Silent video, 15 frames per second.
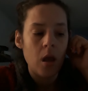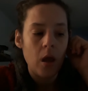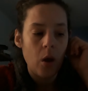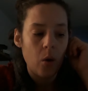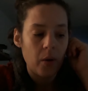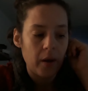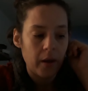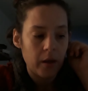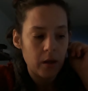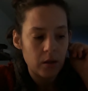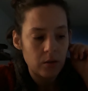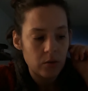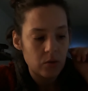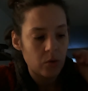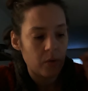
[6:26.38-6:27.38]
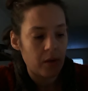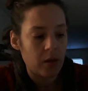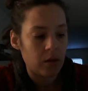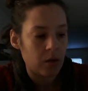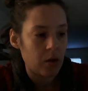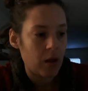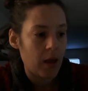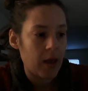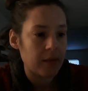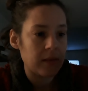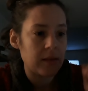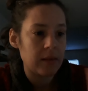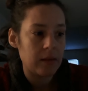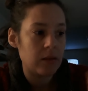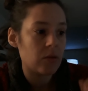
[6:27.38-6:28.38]
Okay? So then at
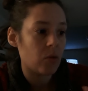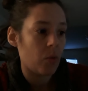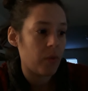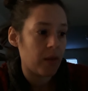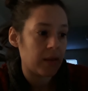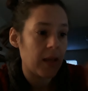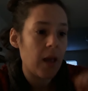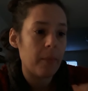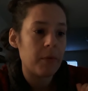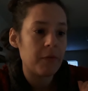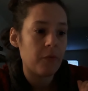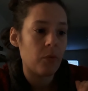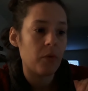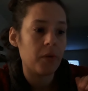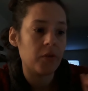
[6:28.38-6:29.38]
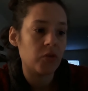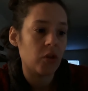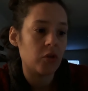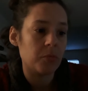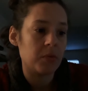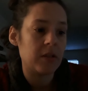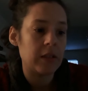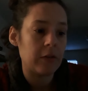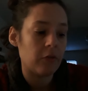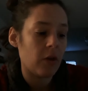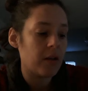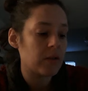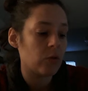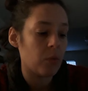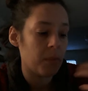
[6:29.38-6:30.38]
so then yeah, before the judgment seat of
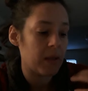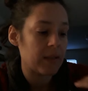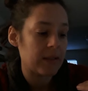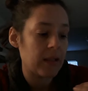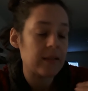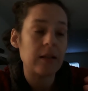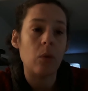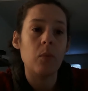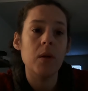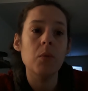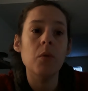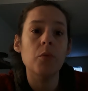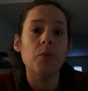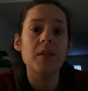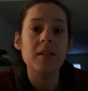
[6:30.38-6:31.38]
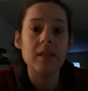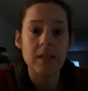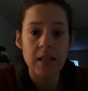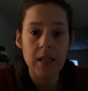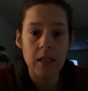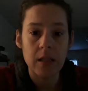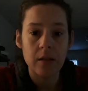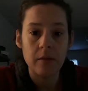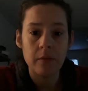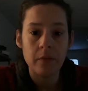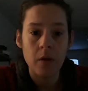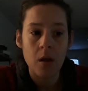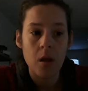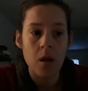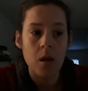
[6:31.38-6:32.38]
Christ, it would make sense that we would receive
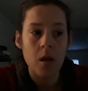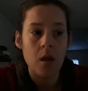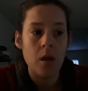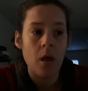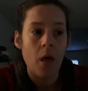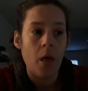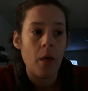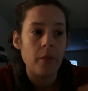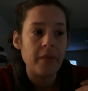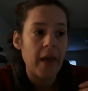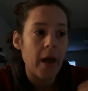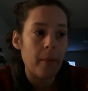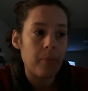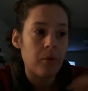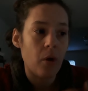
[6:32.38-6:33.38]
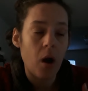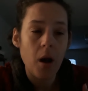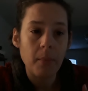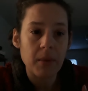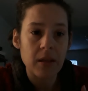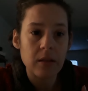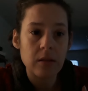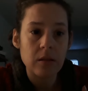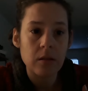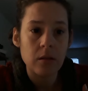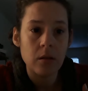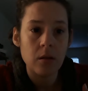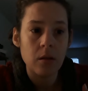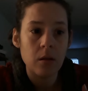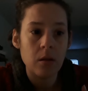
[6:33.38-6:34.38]
that promise.
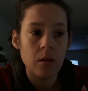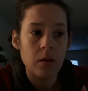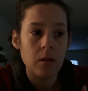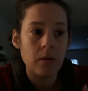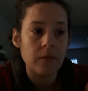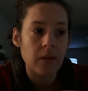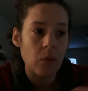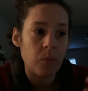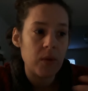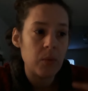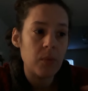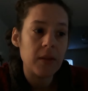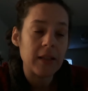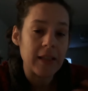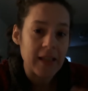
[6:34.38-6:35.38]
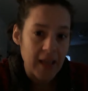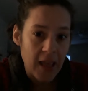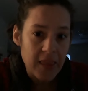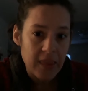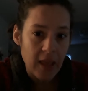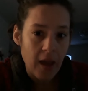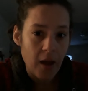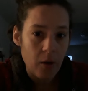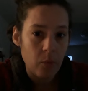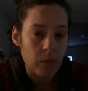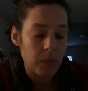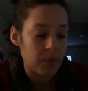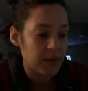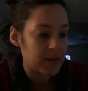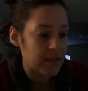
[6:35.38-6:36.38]
That we would get that. We
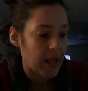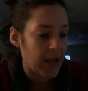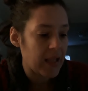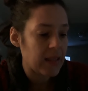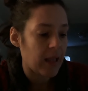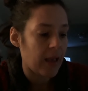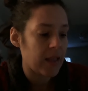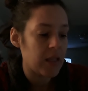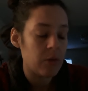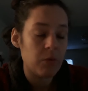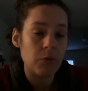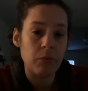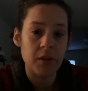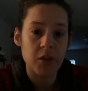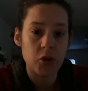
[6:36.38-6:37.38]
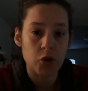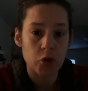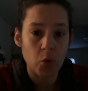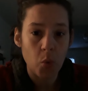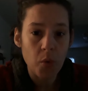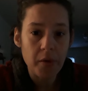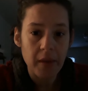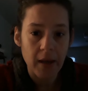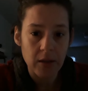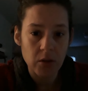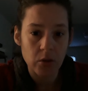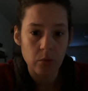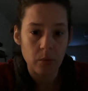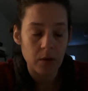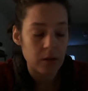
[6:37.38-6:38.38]
would attain that. He would restore that
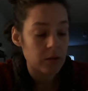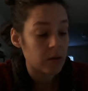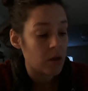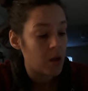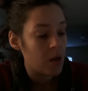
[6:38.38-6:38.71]
to us.